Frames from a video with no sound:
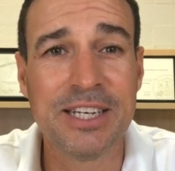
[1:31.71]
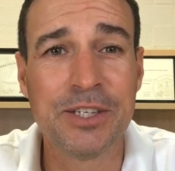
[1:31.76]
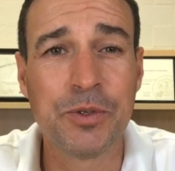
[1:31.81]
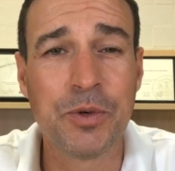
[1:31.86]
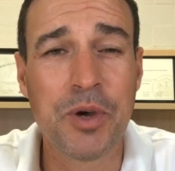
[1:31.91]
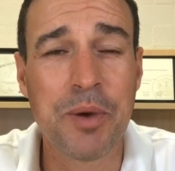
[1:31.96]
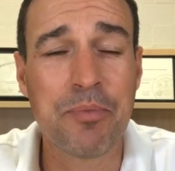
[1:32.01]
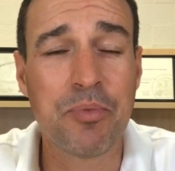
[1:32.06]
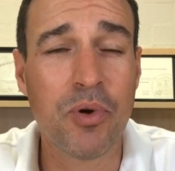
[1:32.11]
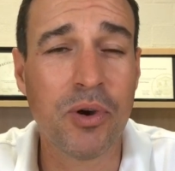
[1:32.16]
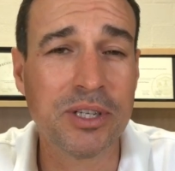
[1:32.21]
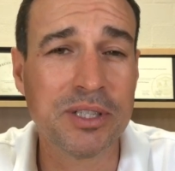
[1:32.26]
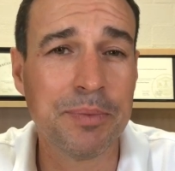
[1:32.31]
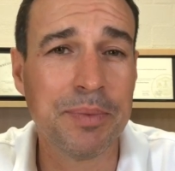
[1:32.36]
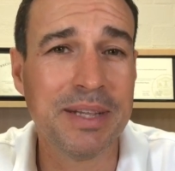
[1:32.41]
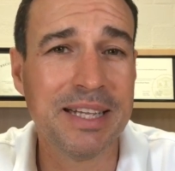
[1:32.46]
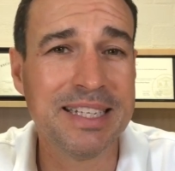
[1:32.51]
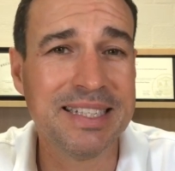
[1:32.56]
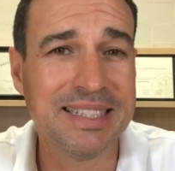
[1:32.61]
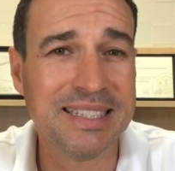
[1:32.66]
it took
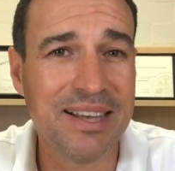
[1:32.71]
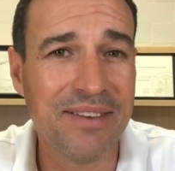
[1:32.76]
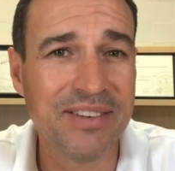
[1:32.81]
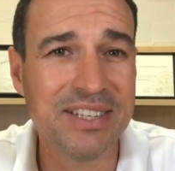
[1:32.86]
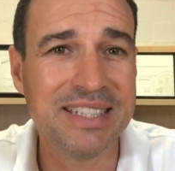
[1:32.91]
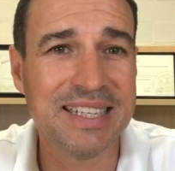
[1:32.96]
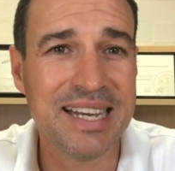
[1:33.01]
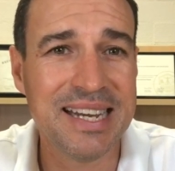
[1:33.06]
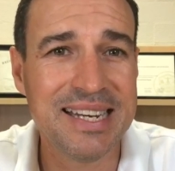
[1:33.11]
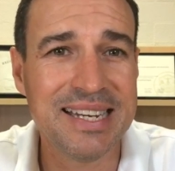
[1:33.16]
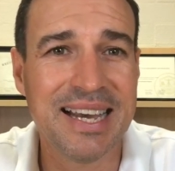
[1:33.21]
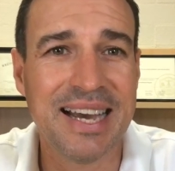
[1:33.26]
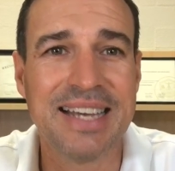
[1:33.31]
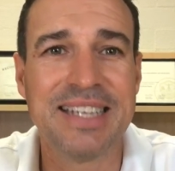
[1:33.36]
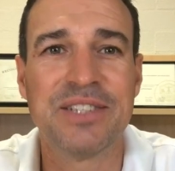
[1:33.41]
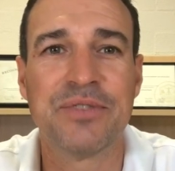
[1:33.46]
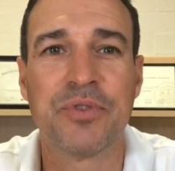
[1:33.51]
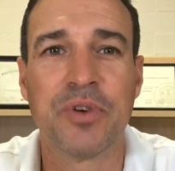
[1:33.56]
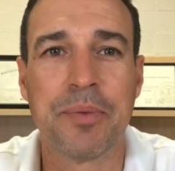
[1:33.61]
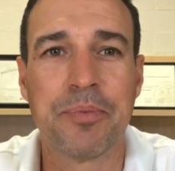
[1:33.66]
approximately 17
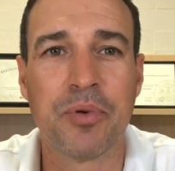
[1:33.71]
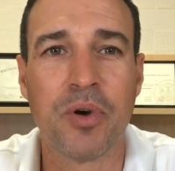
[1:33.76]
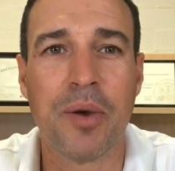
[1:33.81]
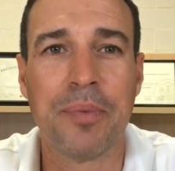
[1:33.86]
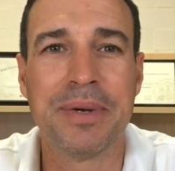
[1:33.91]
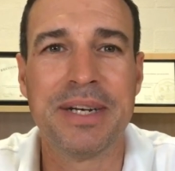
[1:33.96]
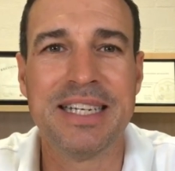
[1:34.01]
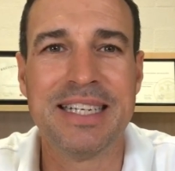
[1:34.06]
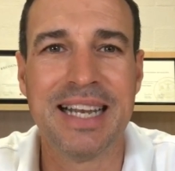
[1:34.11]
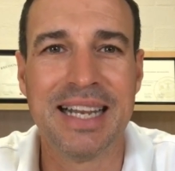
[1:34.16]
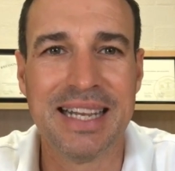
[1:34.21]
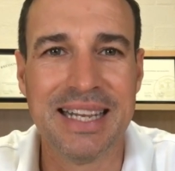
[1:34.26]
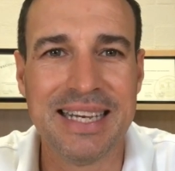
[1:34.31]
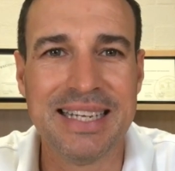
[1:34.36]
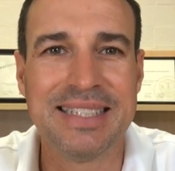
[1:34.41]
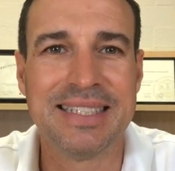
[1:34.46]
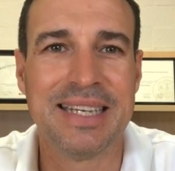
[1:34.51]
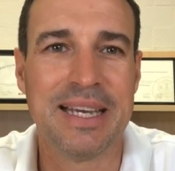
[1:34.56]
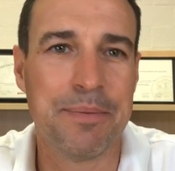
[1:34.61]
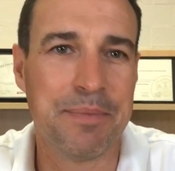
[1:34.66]
days for a property to
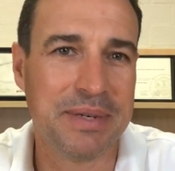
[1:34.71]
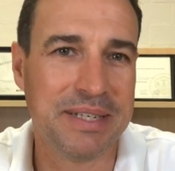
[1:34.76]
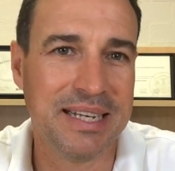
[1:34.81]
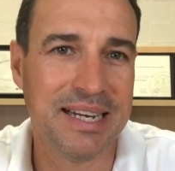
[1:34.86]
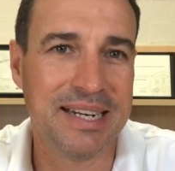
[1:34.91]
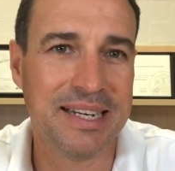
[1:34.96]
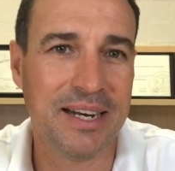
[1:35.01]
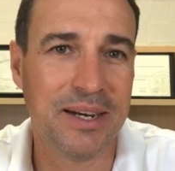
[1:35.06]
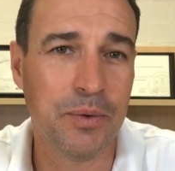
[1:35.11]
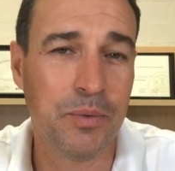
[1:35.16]
lease in Medina,